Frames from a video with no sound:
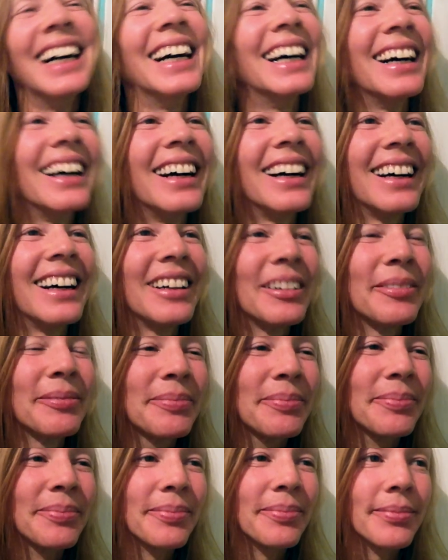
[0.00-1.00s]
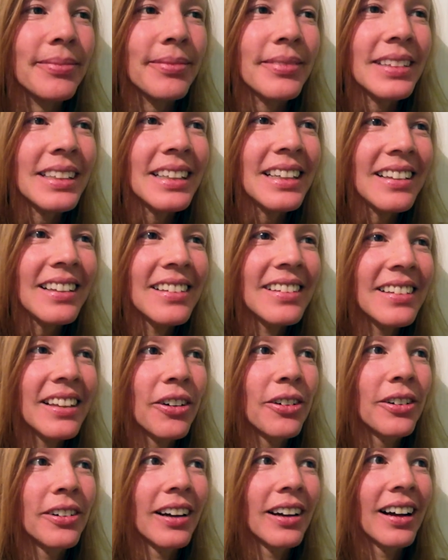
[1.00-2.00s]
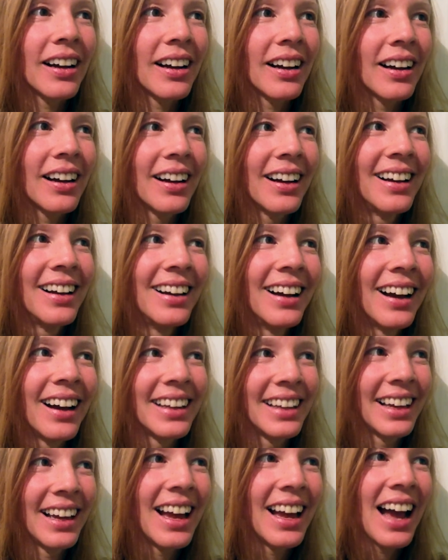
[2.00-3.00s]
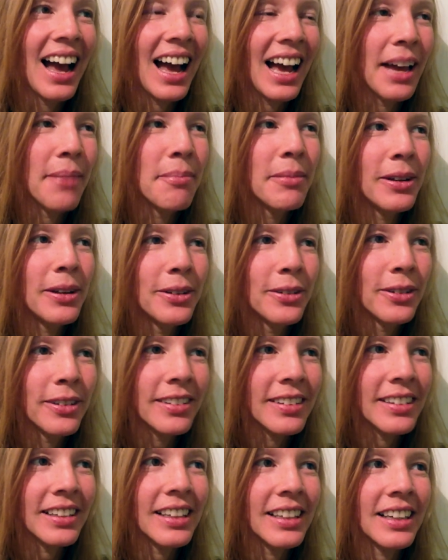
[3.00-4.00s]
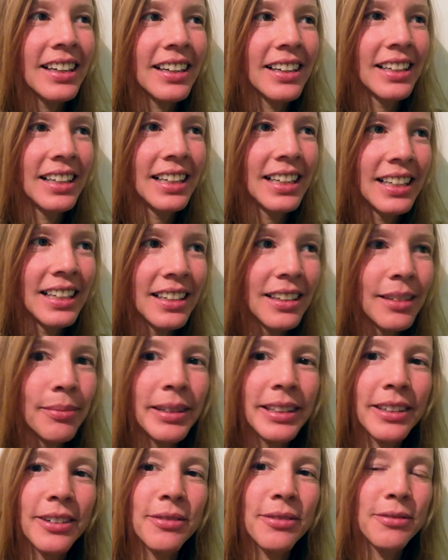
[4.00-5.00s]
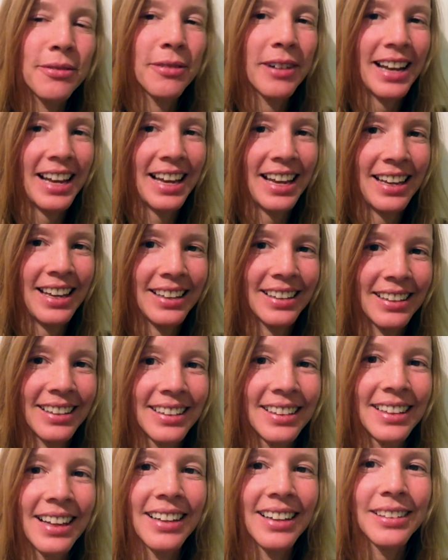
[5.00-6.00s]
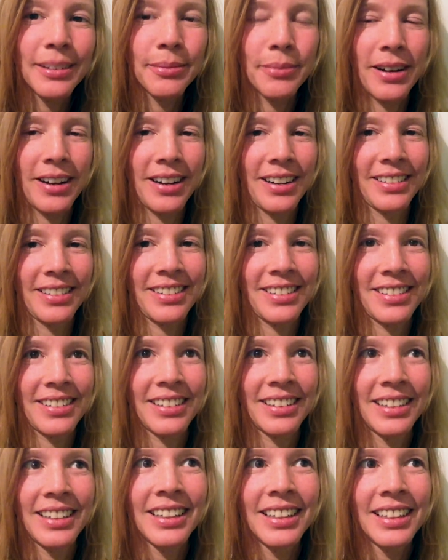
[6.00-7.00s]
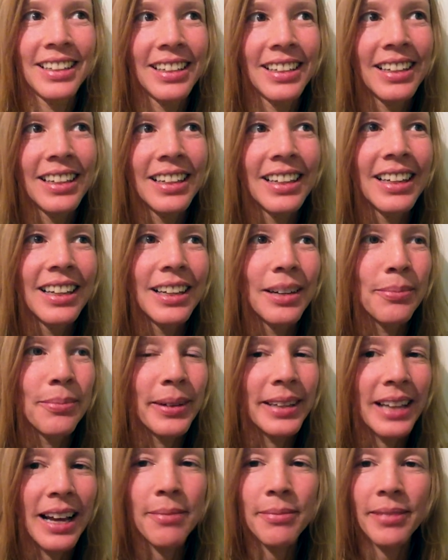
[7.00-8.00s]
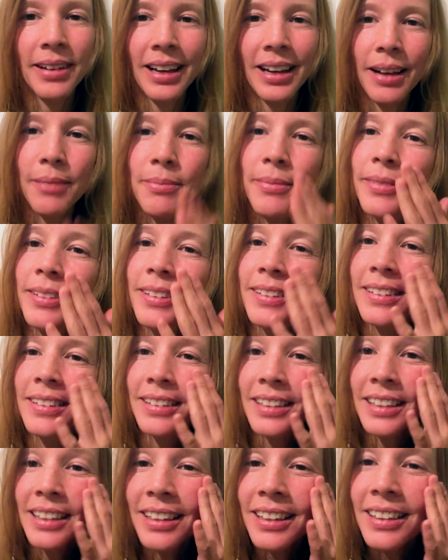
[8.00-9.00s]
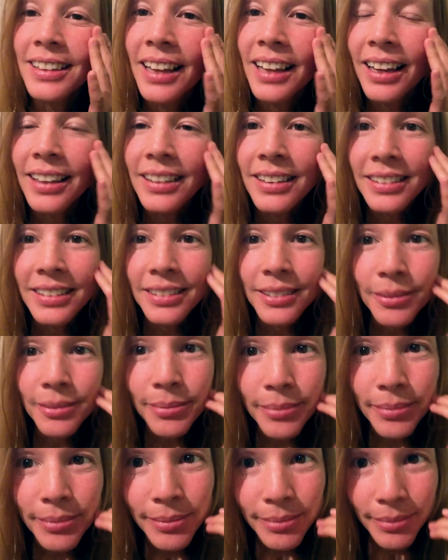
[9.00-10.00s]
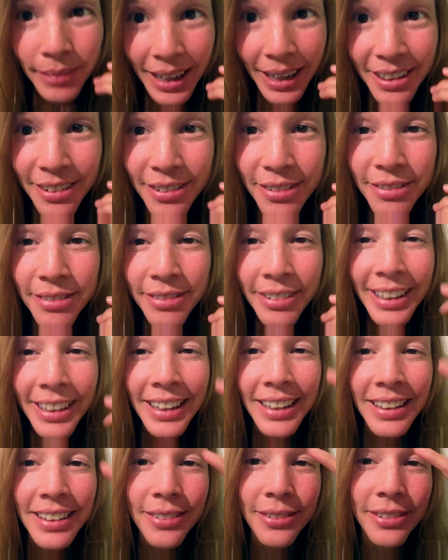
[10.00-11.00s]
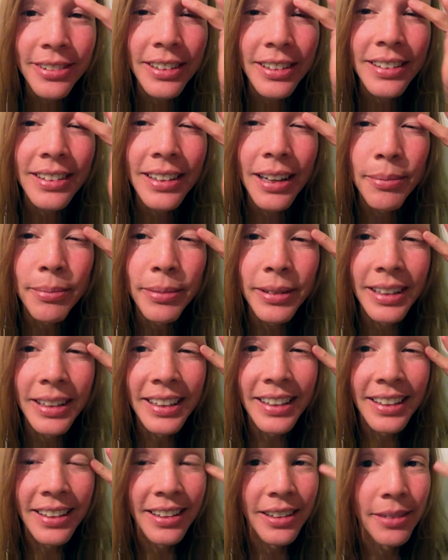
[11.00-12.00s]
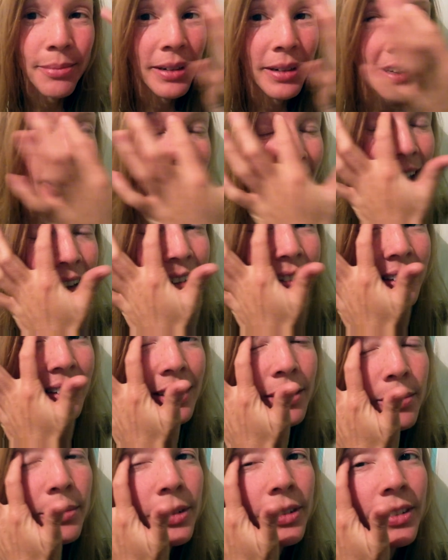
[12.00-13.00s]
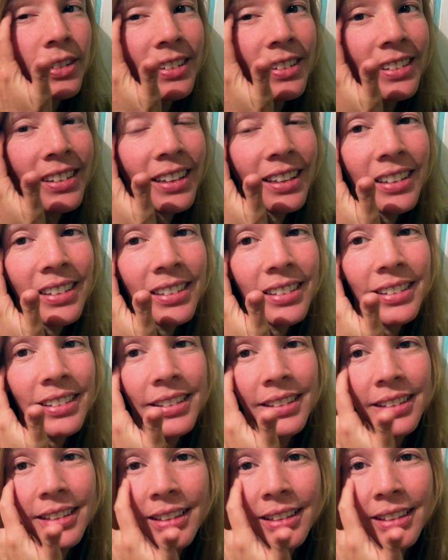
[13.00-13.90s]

um, so I, I'm losing a little bit of weight, not much, but I'm I'm seeing that my face, for example, here my eyes are more sunken.